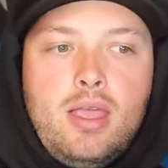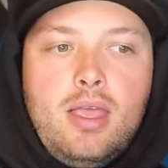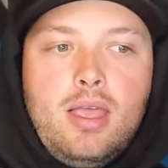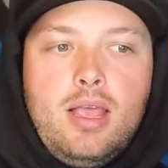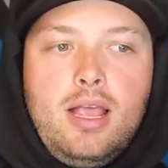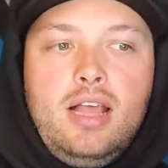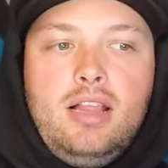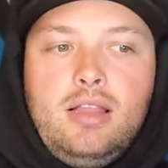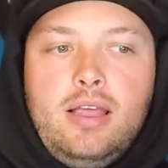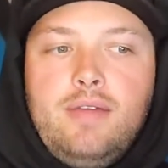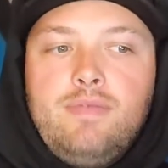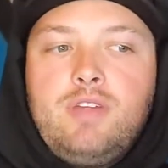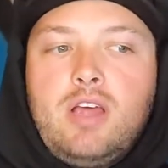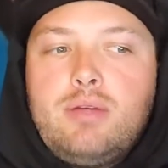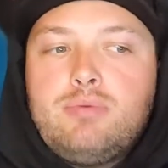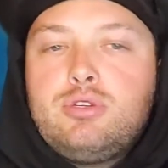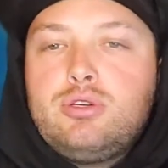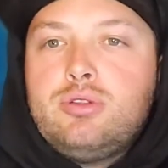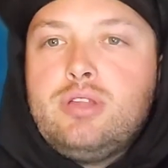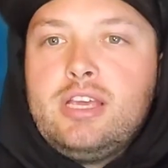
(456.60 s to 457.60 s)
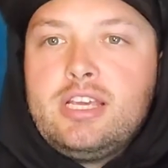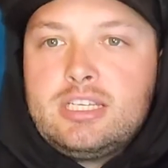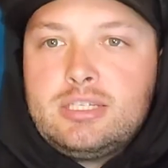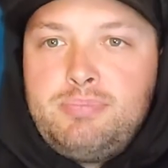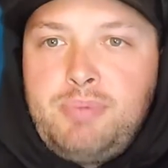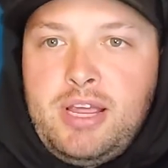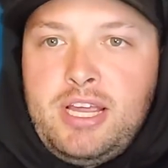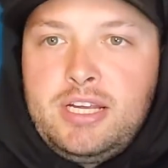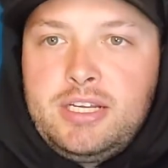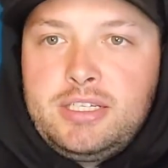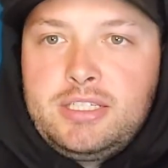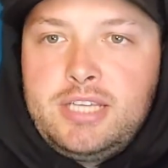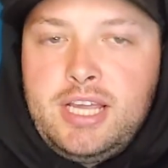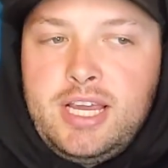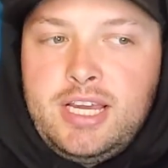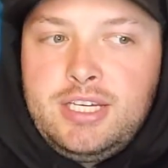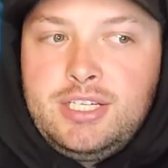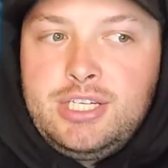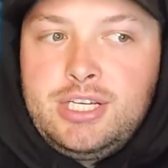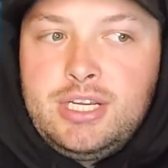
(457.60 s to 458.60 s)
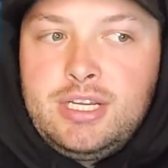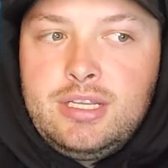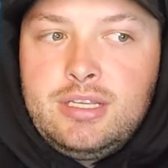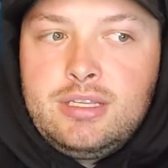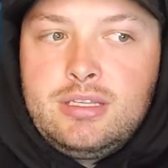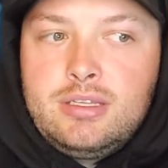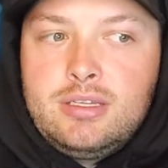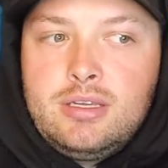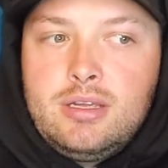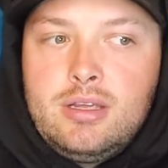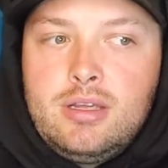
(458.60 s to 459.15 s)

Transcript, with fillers: He lived up to the expectations